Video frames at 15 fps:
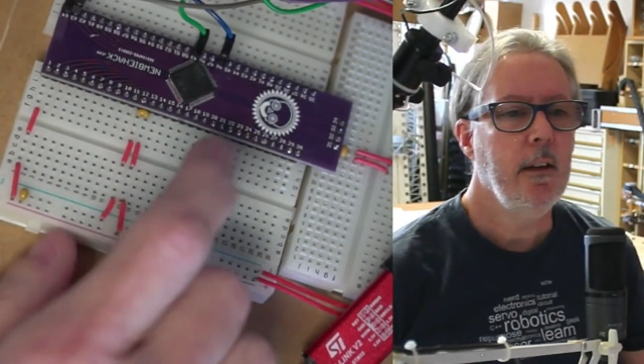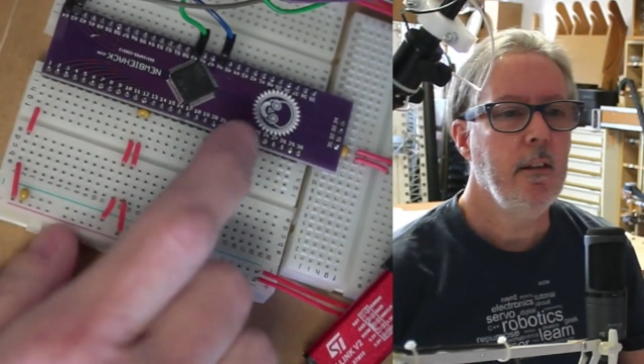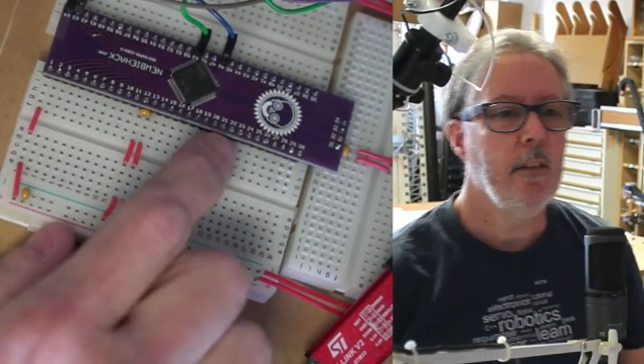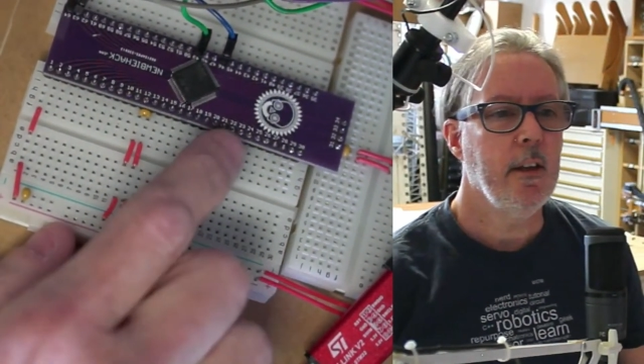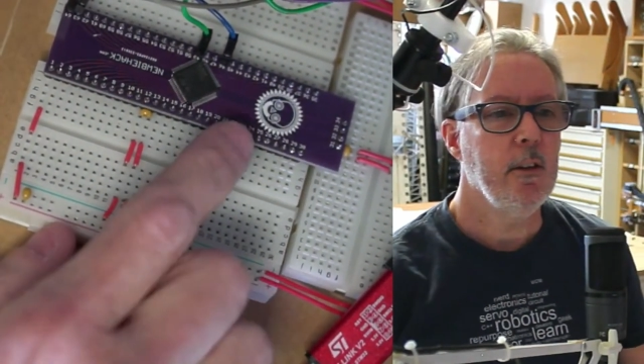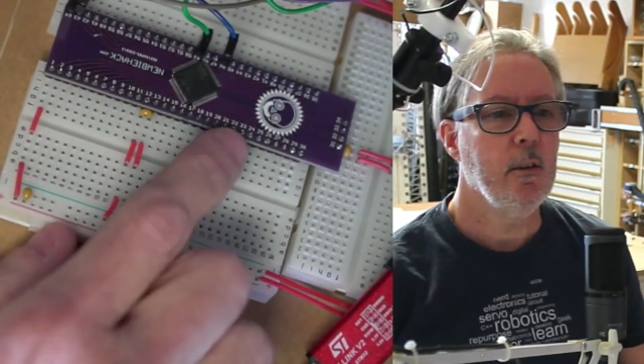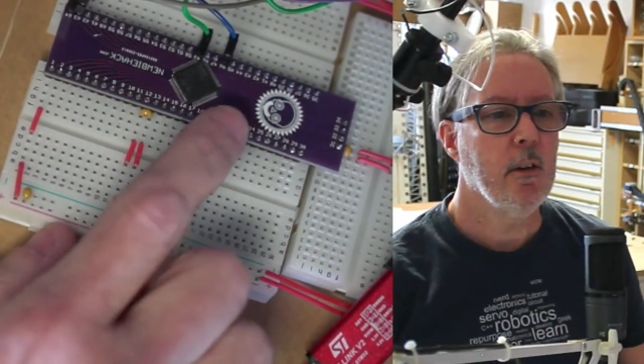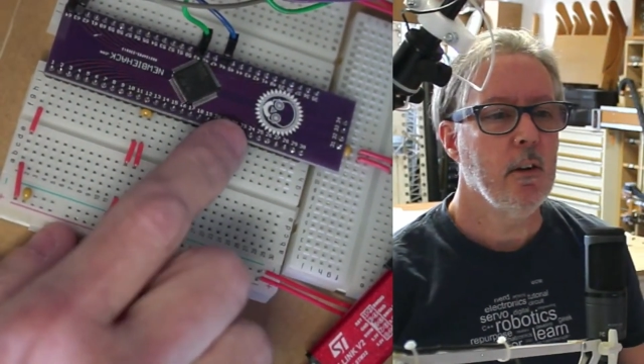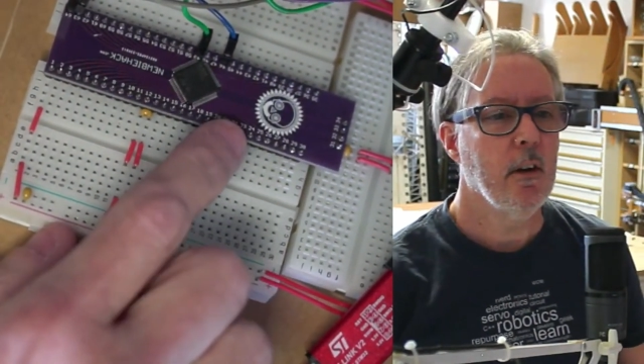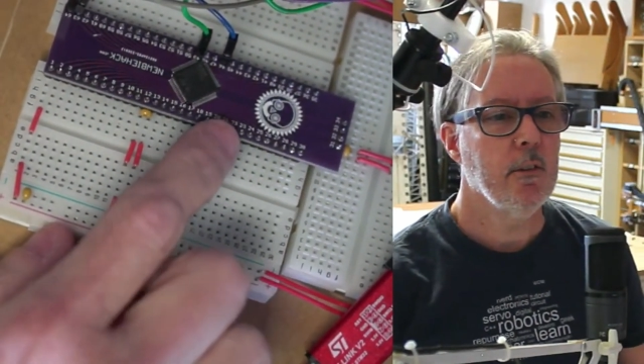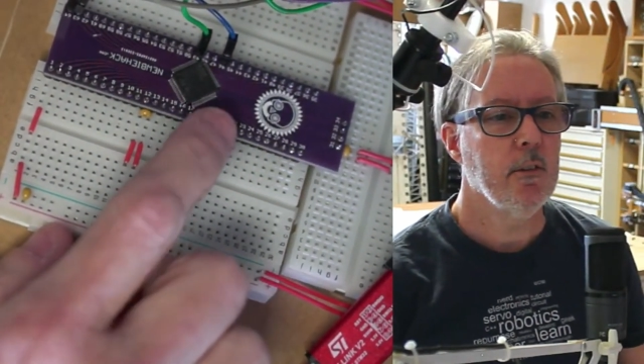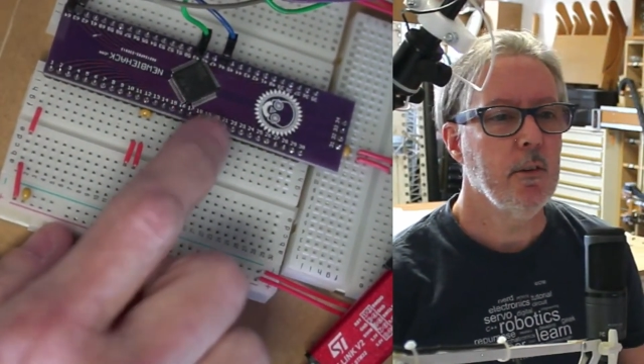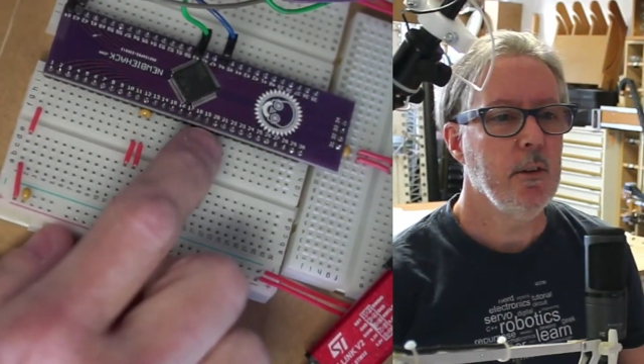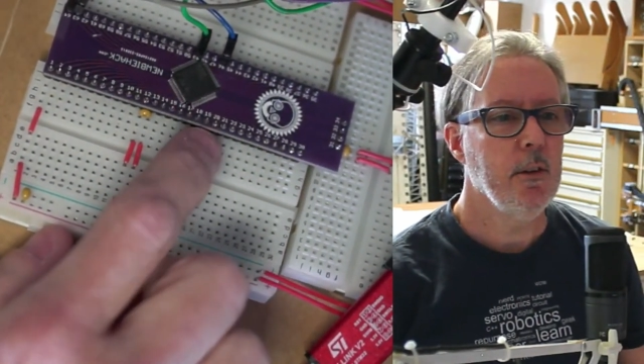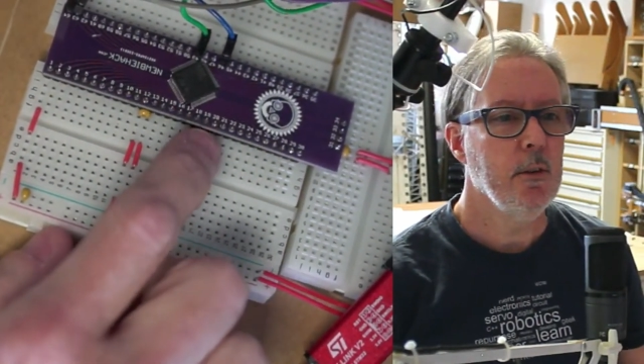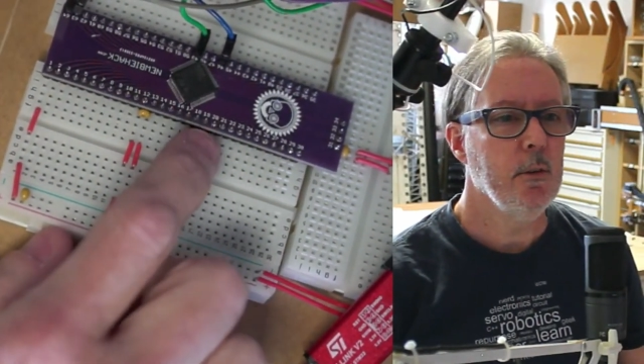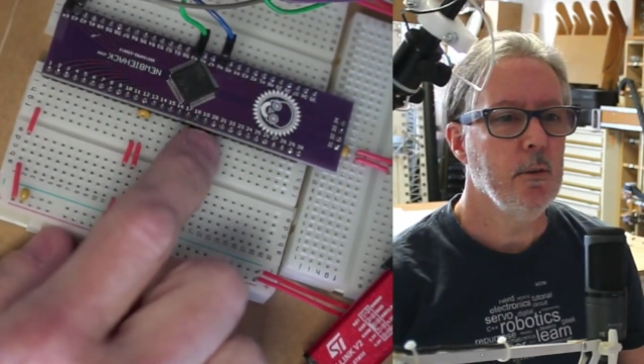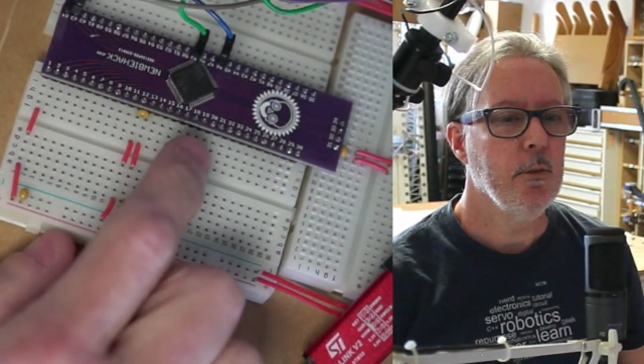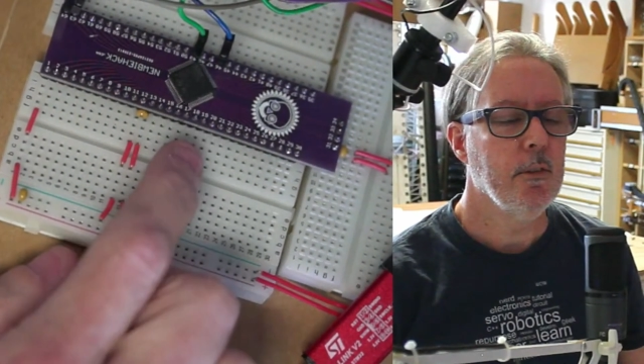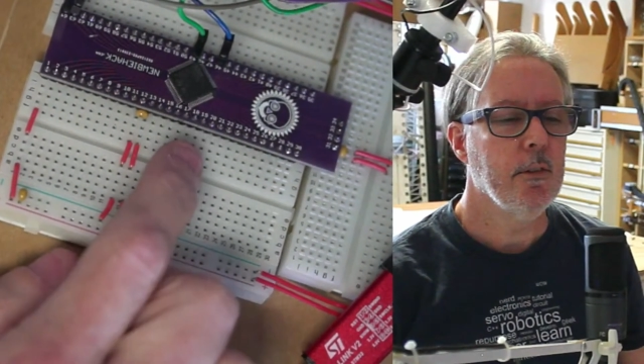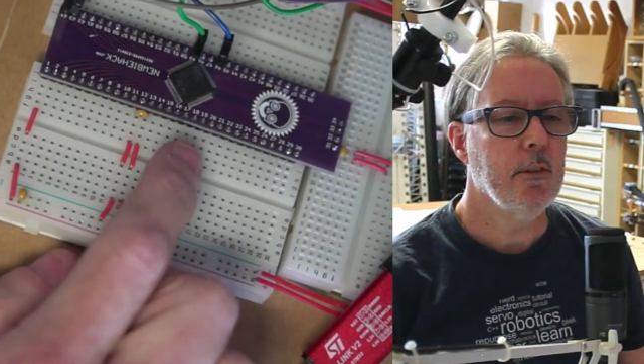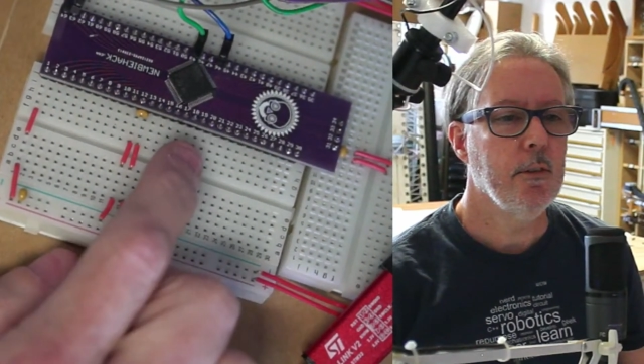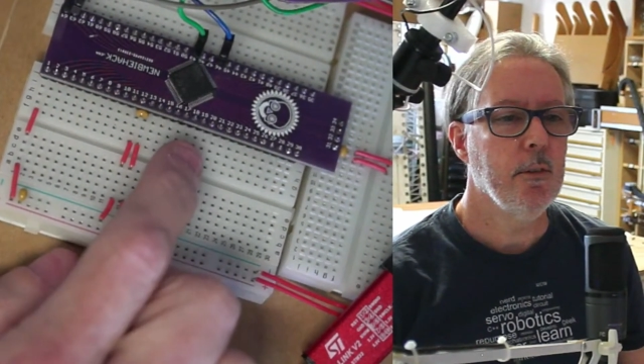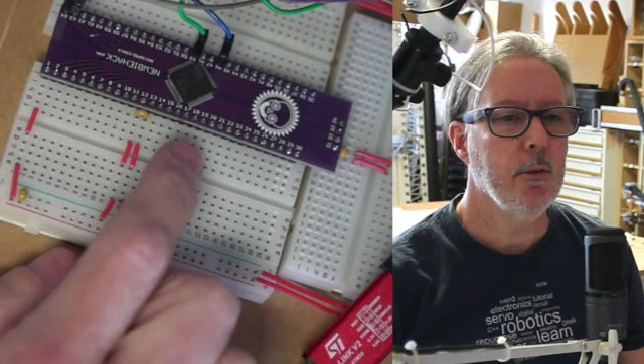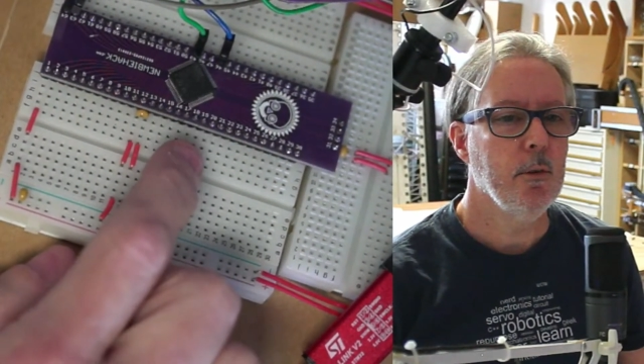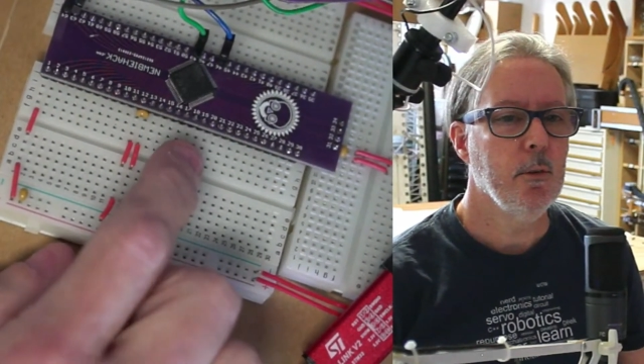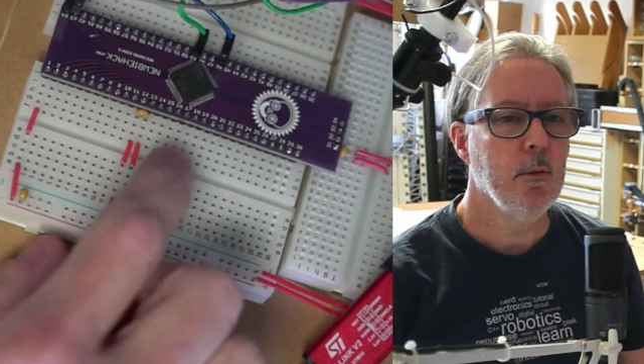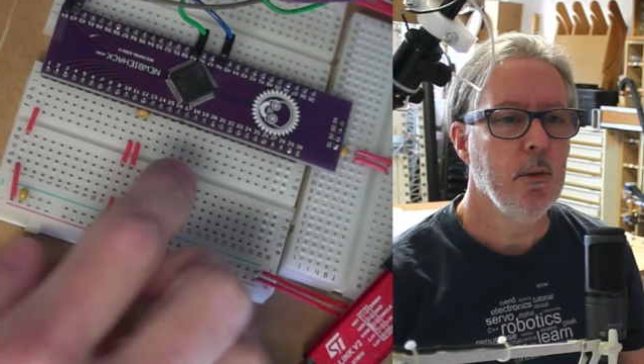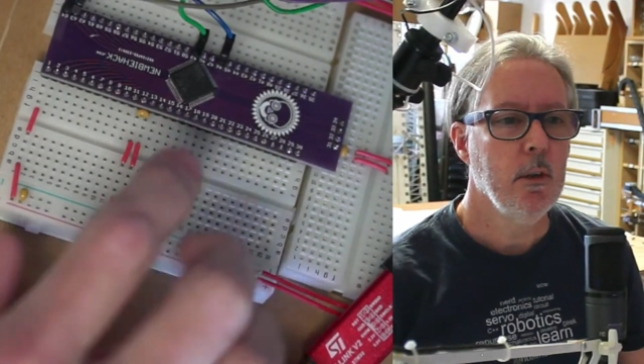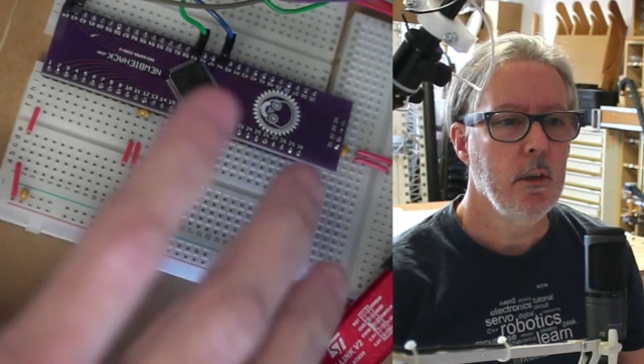that you can also use
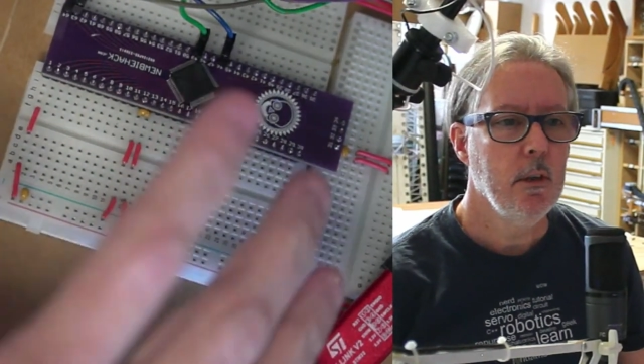to